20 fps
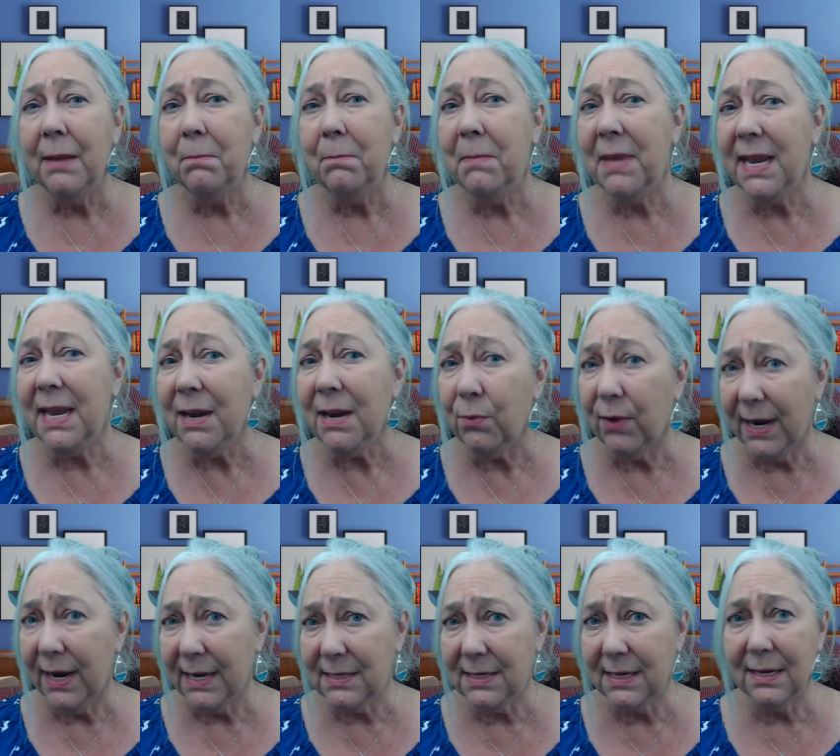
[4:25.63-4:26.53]
Many
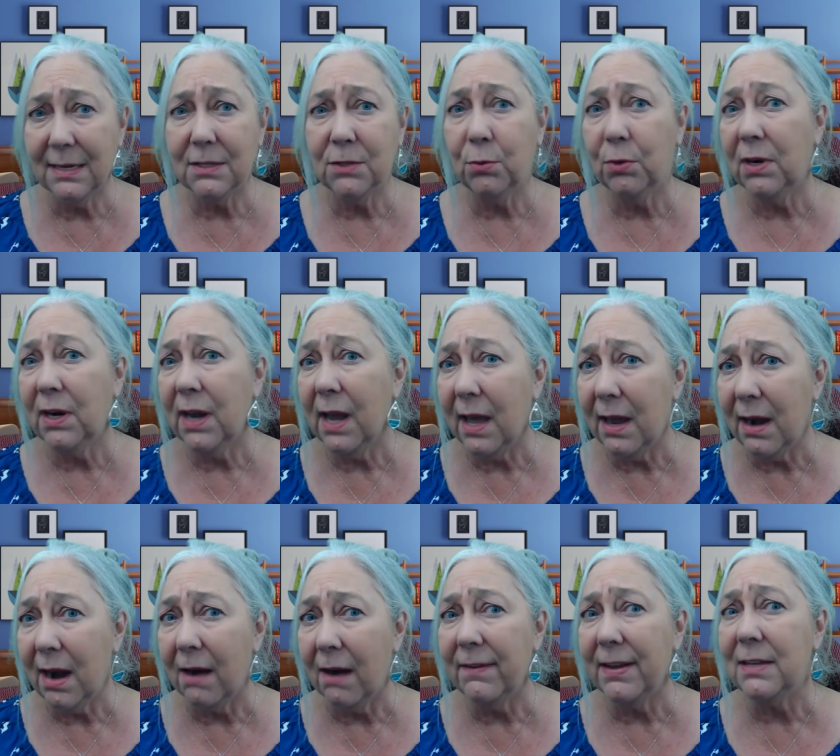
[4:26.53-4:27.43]
residents were cut
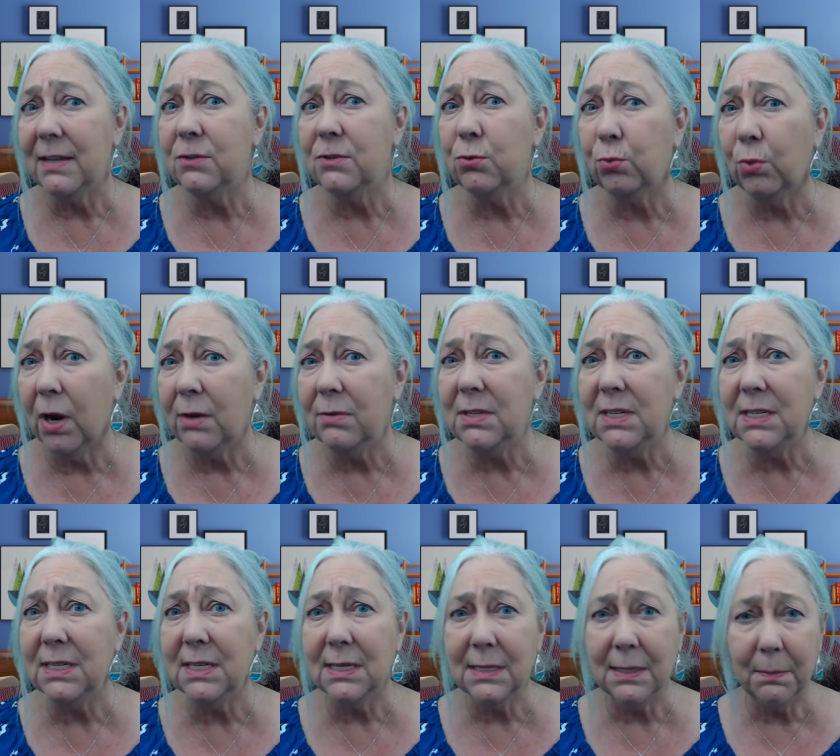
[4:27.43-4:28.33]
off as roads
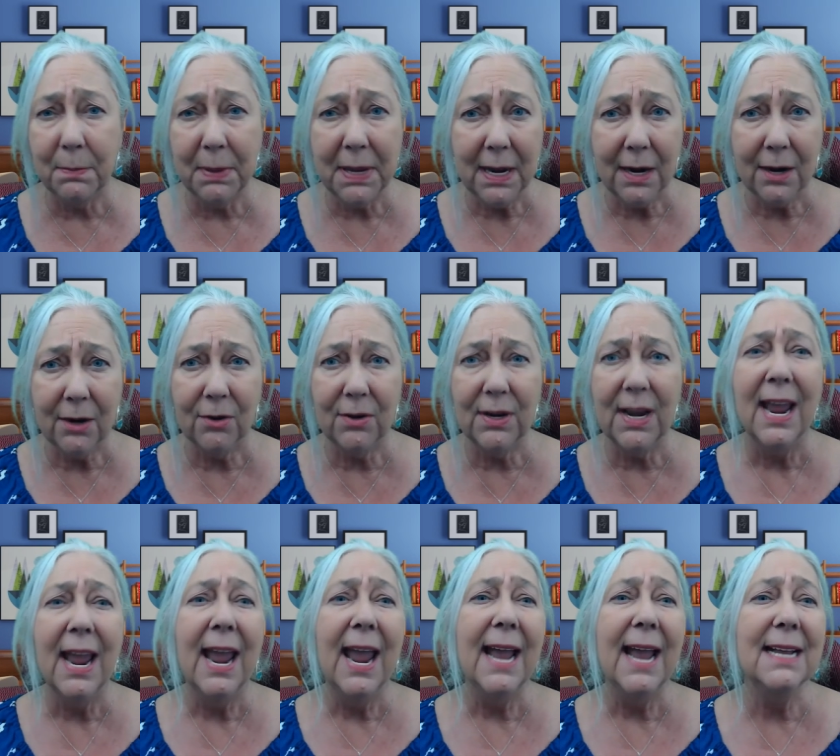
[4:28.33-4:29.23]
disappeared
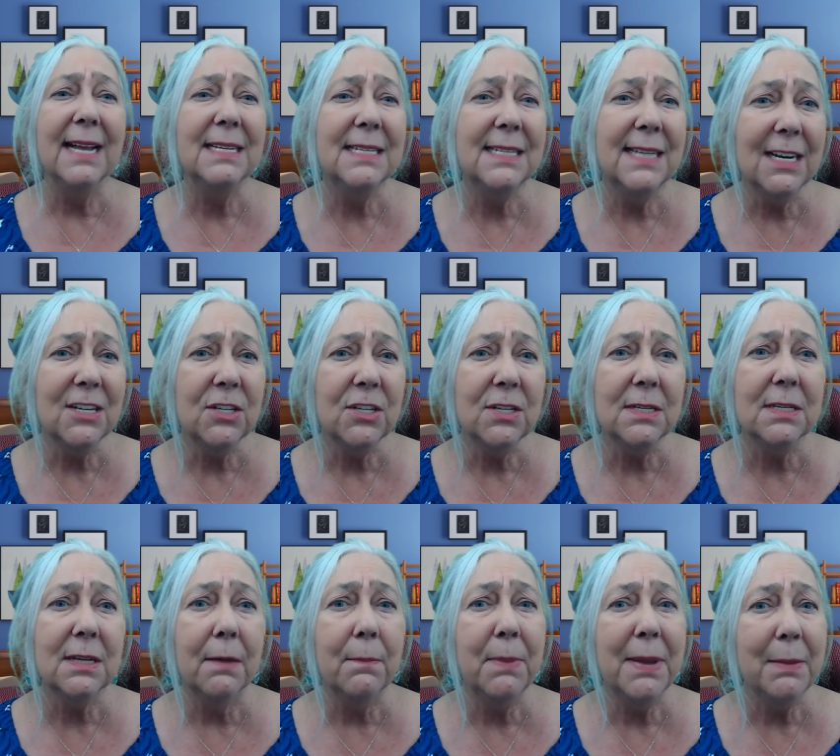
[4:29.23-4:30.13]
and
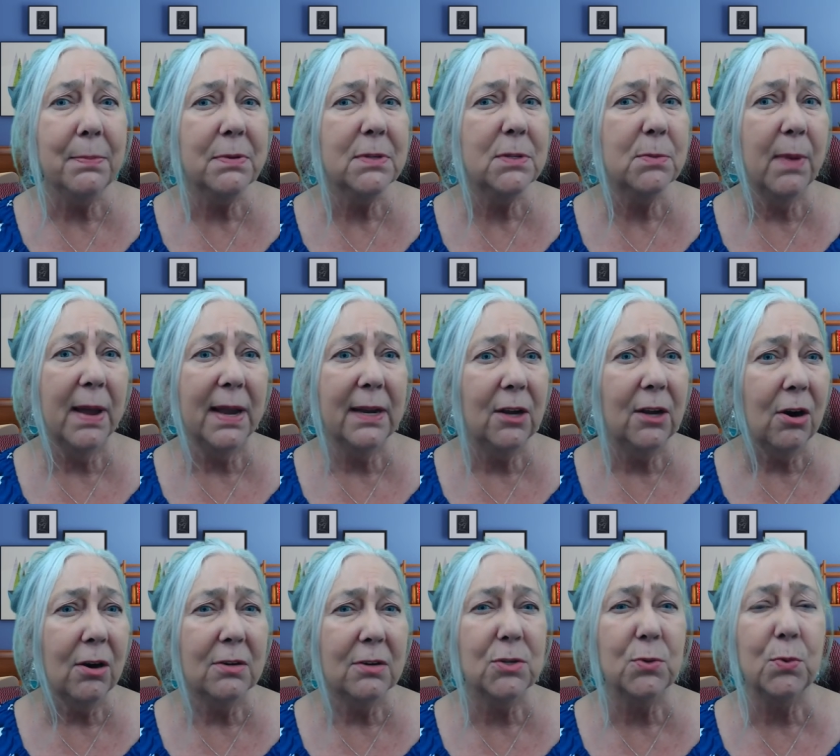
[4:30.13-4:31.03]
sections of people's
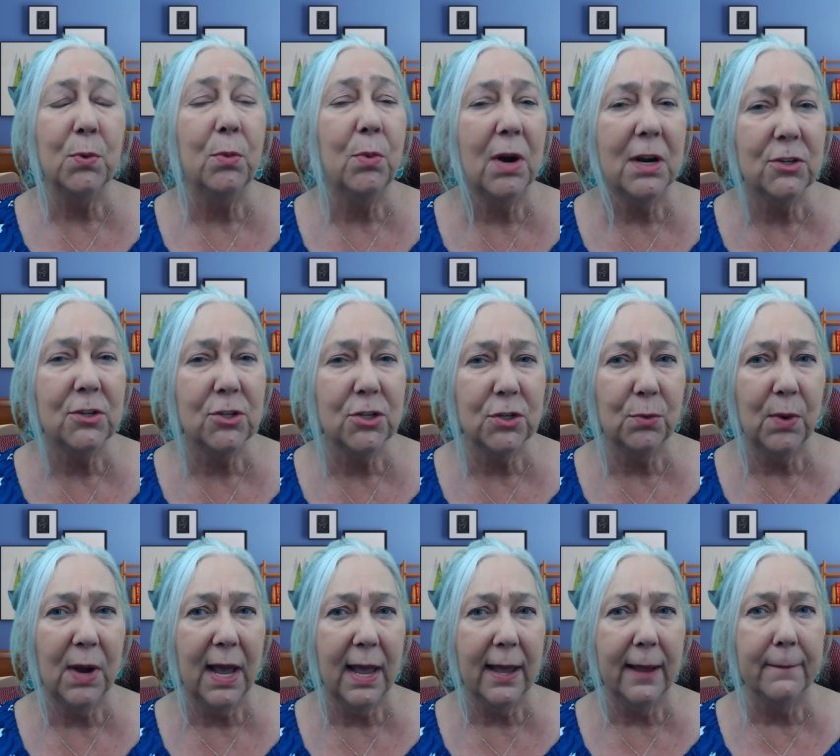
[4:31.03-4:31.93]
backyards were washed
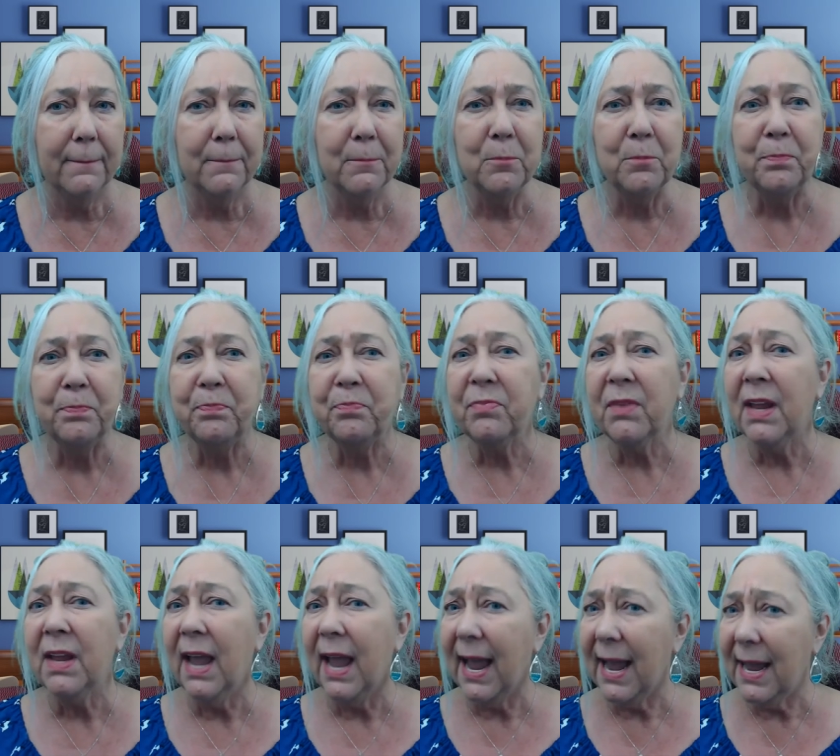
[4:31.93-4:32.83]
away.
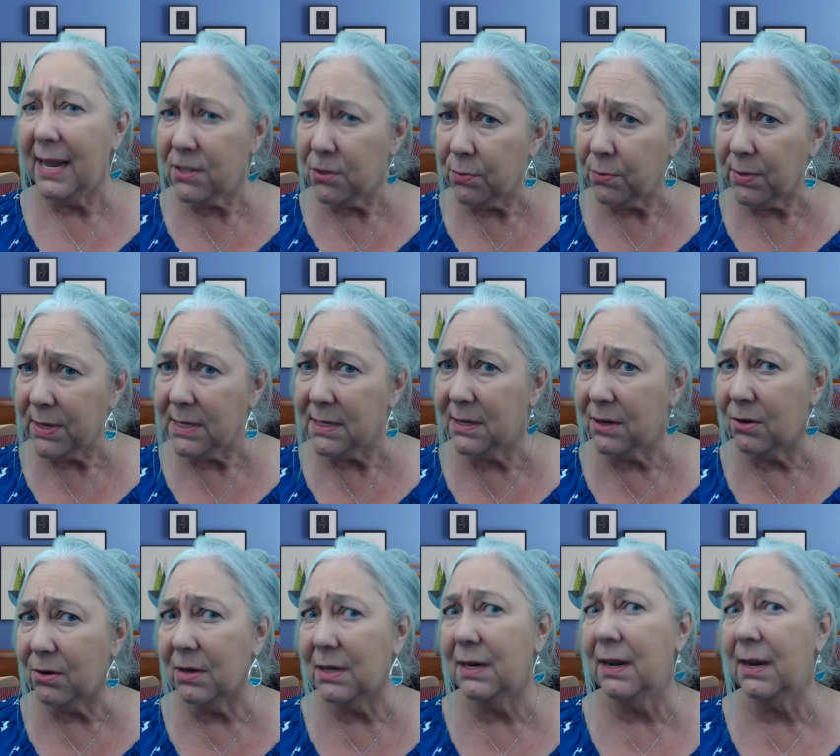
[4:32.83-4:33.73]
As a
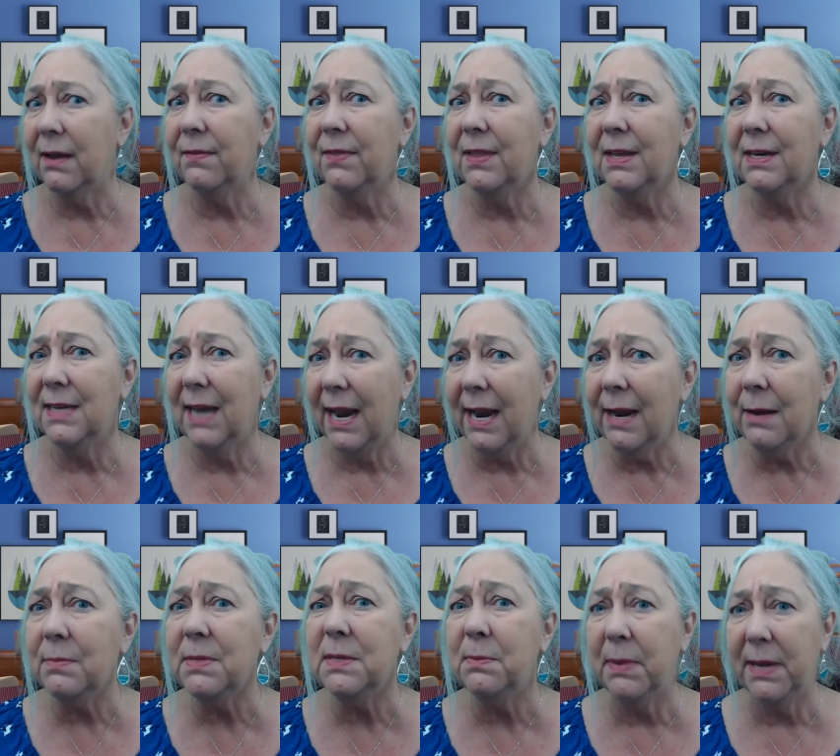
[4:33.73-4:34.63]
result of the
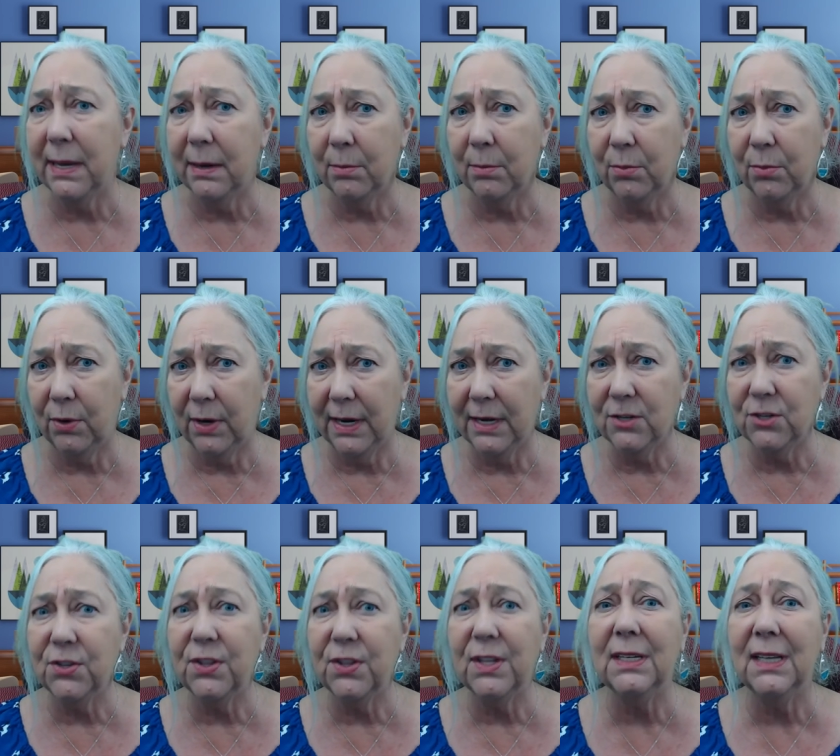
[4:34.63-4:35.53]
dams being
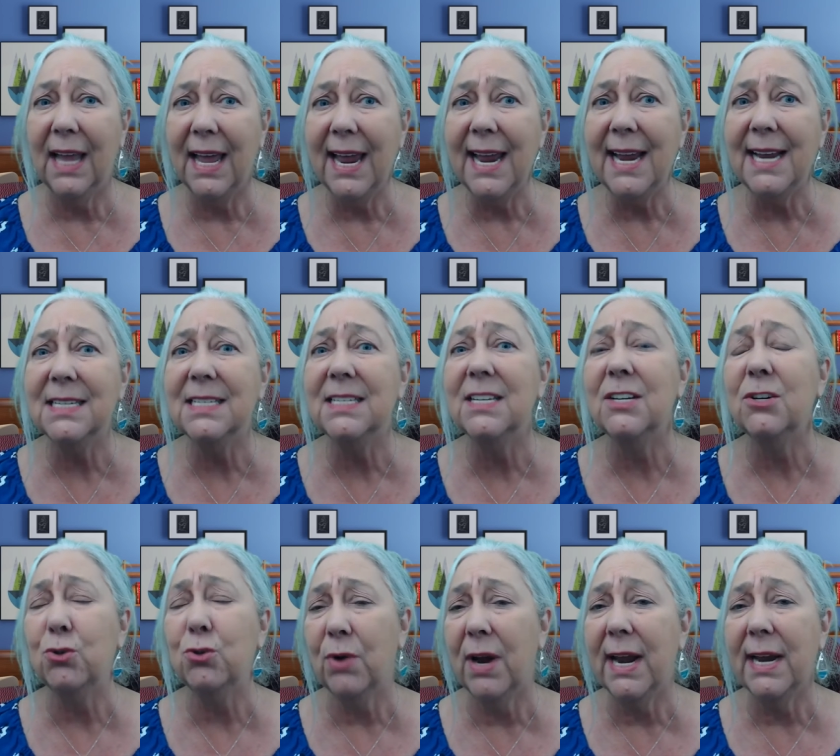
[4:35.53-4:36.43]
breached, the lakes
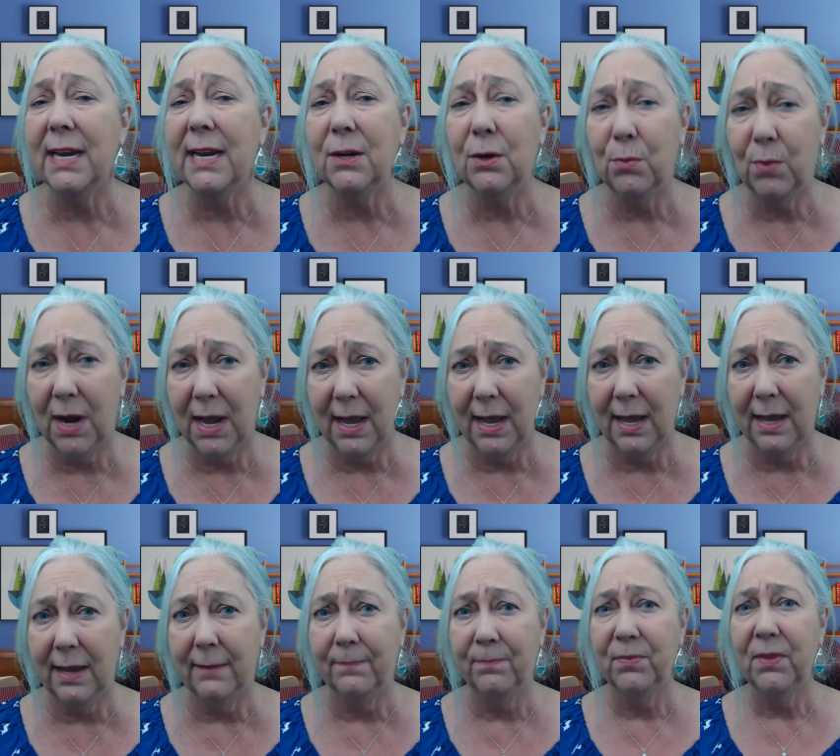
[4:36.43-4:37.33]
drained
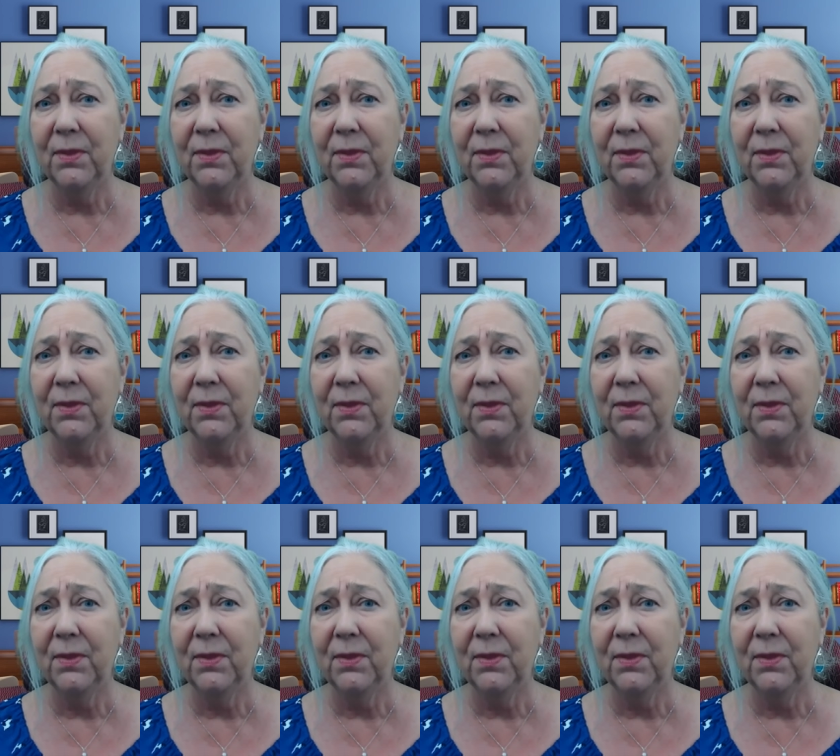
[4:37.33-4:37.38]
away.